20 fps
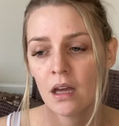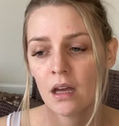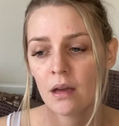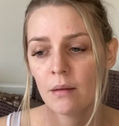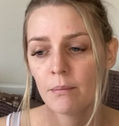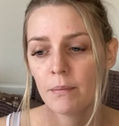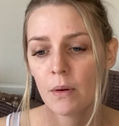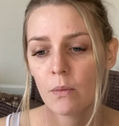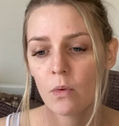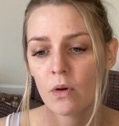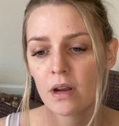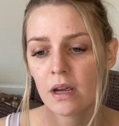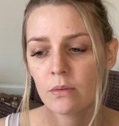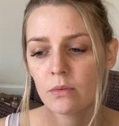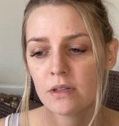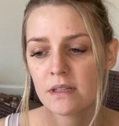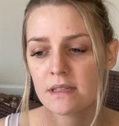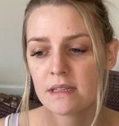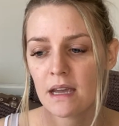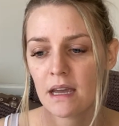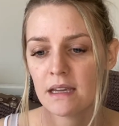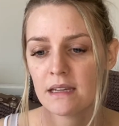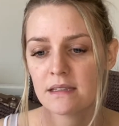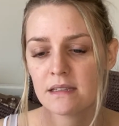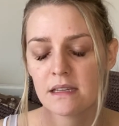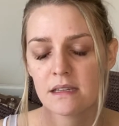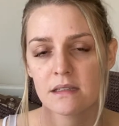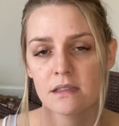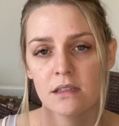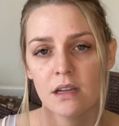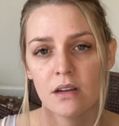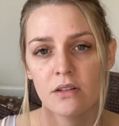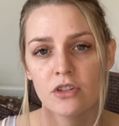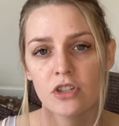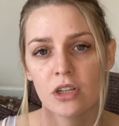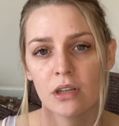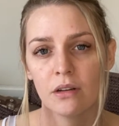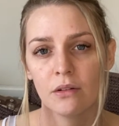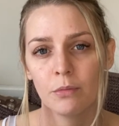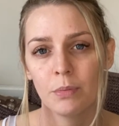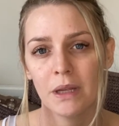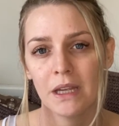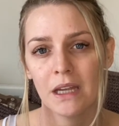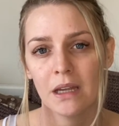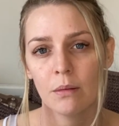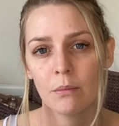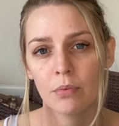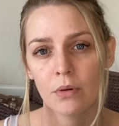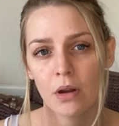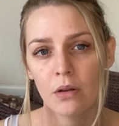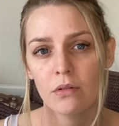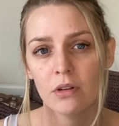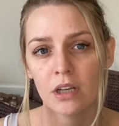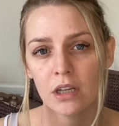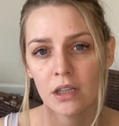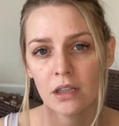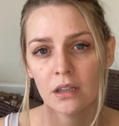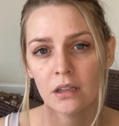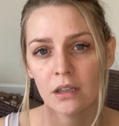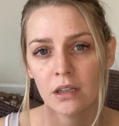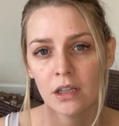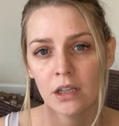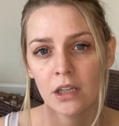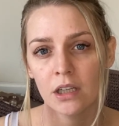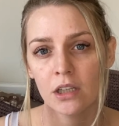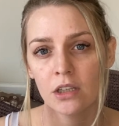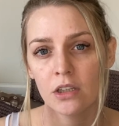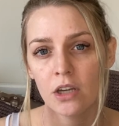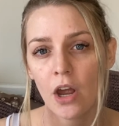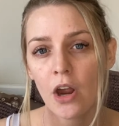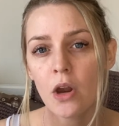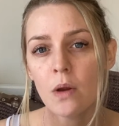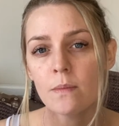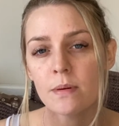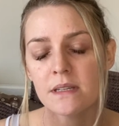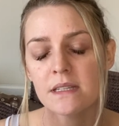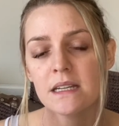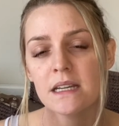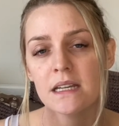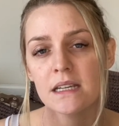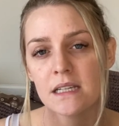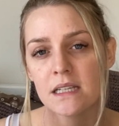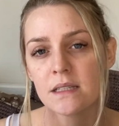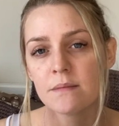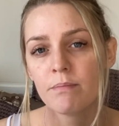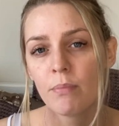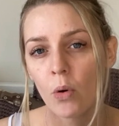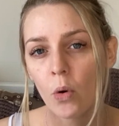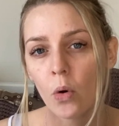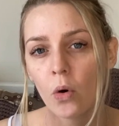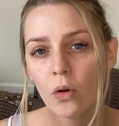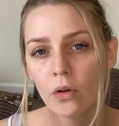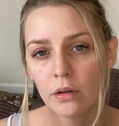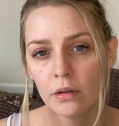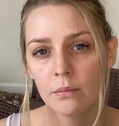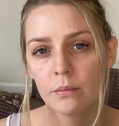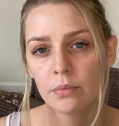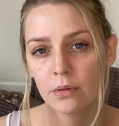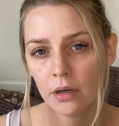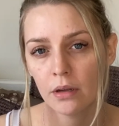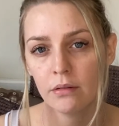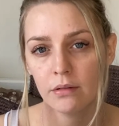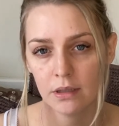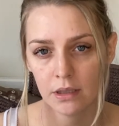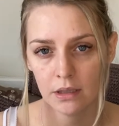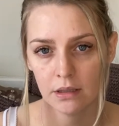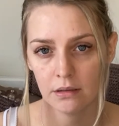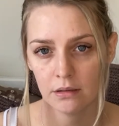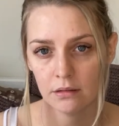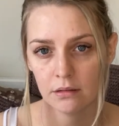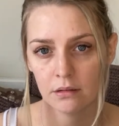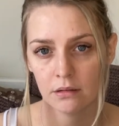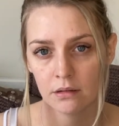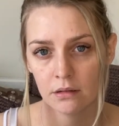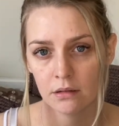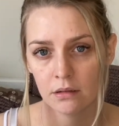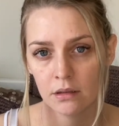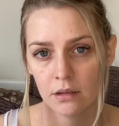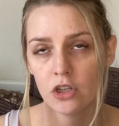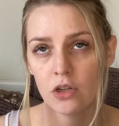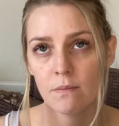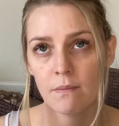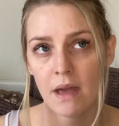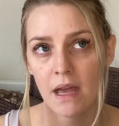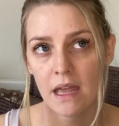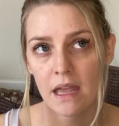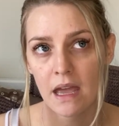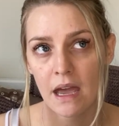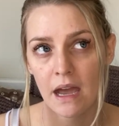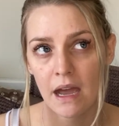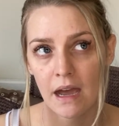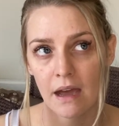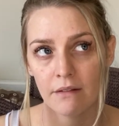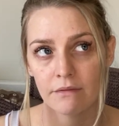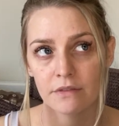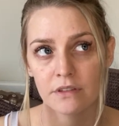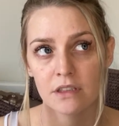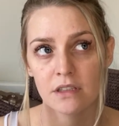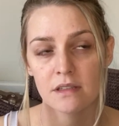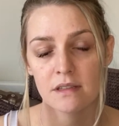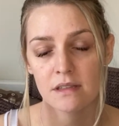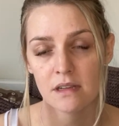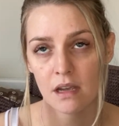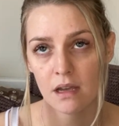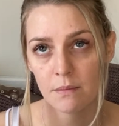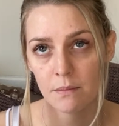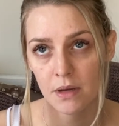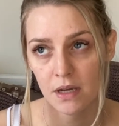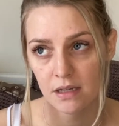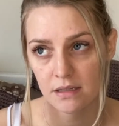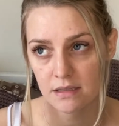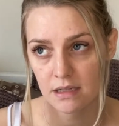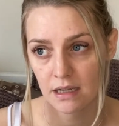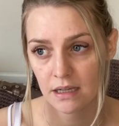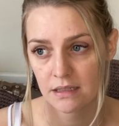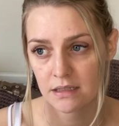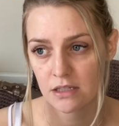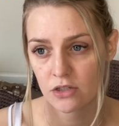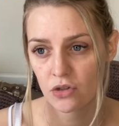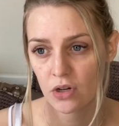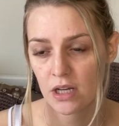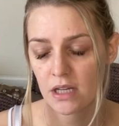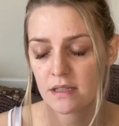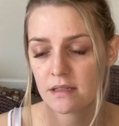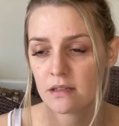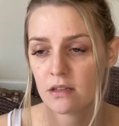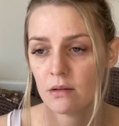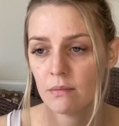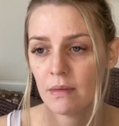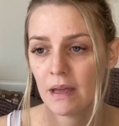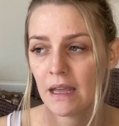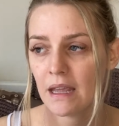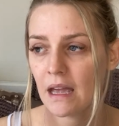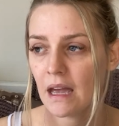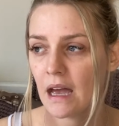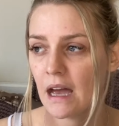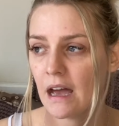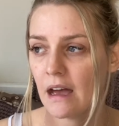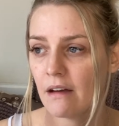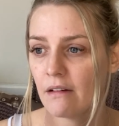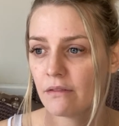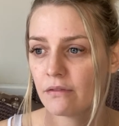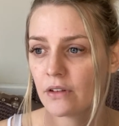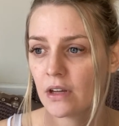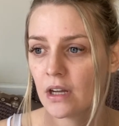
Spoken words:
But what I would say is this notion of being broken, nobody is born broken. You may have certain personality traits, you may have